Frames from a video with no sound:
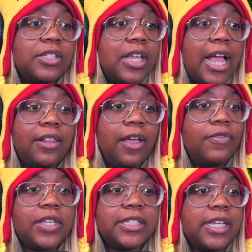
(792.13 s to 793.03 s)
I
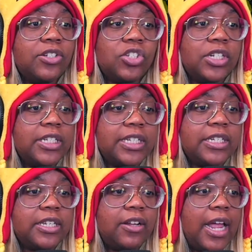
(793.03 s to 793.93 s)
love the attention to
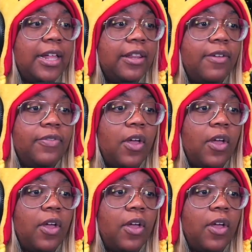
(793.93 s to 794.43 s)
detail. I love